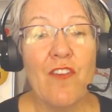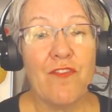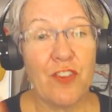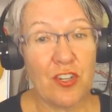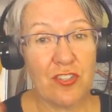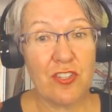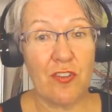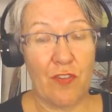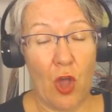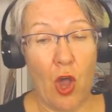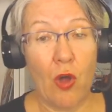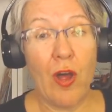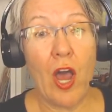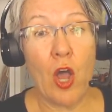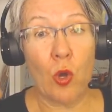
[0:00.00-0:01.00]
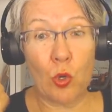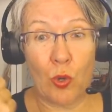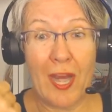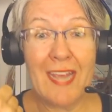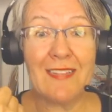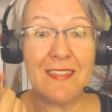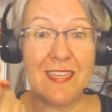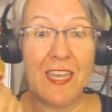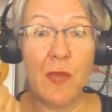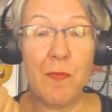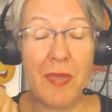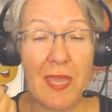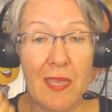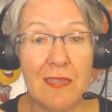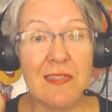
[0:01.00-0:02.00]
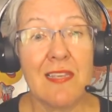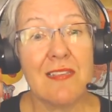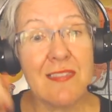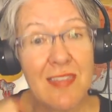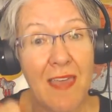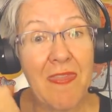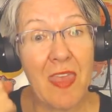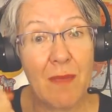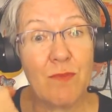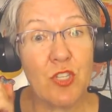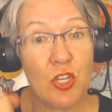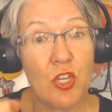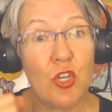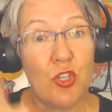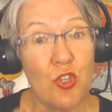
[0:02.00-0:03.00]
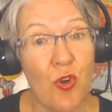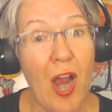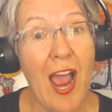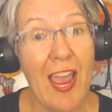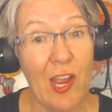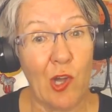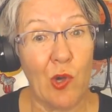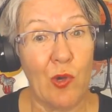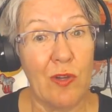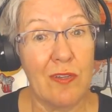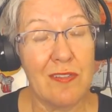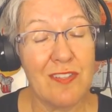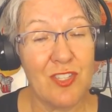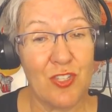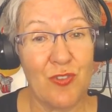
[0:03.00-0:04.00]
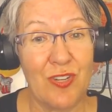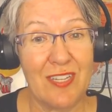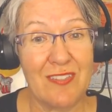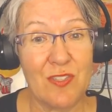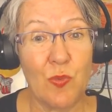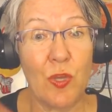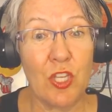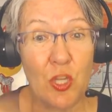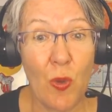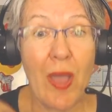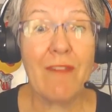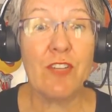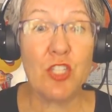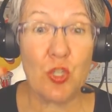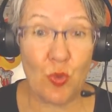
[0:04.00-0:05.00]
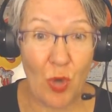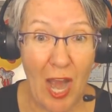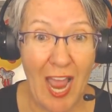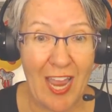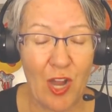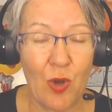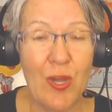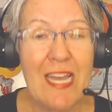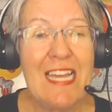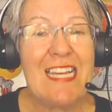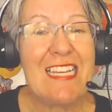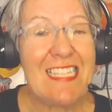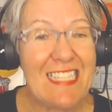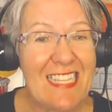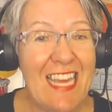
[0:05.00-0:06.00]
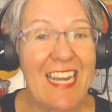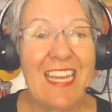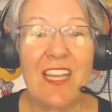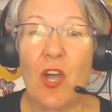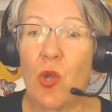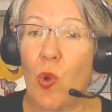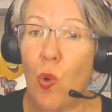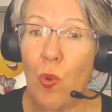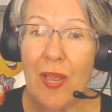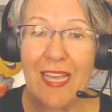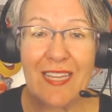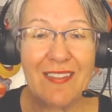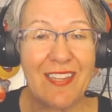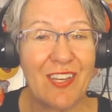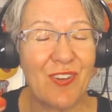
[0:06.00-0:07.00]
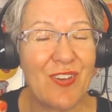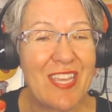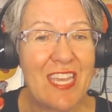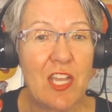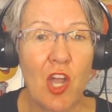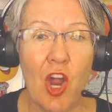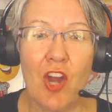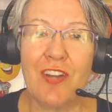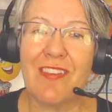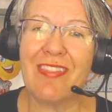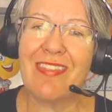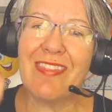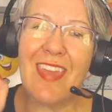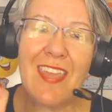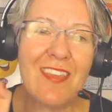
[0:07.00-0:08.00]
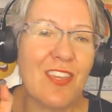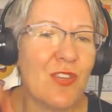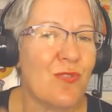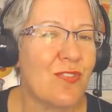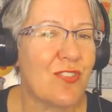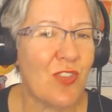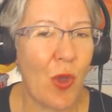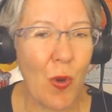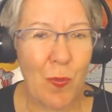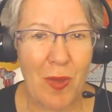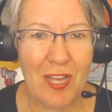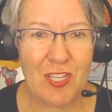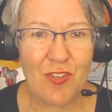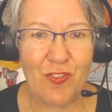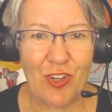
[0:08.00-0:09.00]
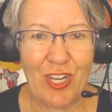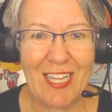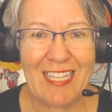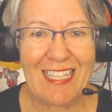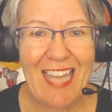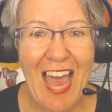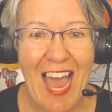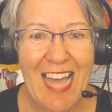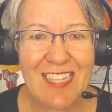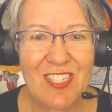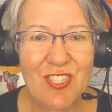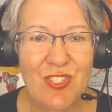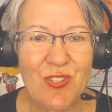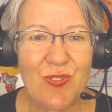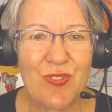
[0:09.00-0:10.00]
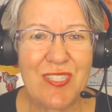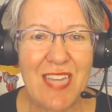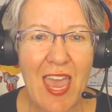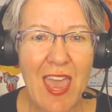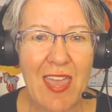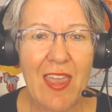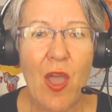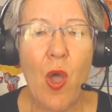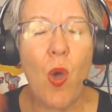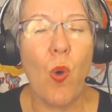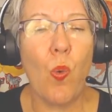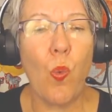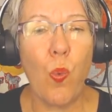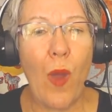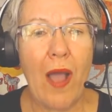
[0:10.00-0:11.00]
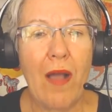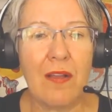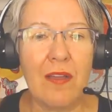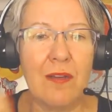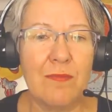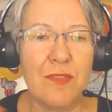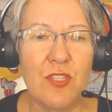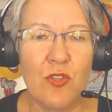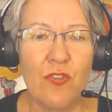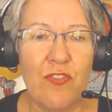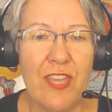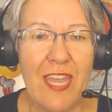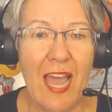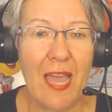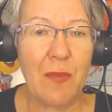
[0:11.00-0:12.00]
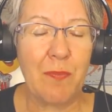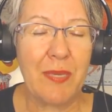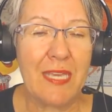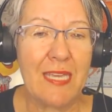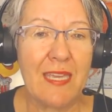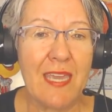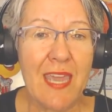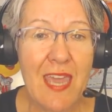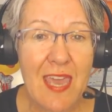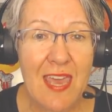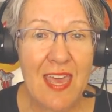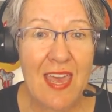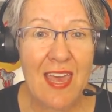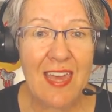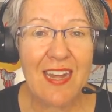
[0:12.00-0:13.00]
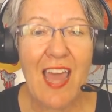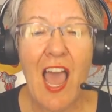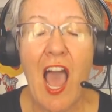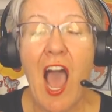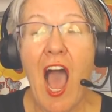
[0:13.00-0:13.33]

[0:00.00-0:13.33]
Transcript: First of all, a great tip is send them to your trial students. When you have a trial, sending a quick little e-card, thank you so much for class today. Welcome to VIPKID.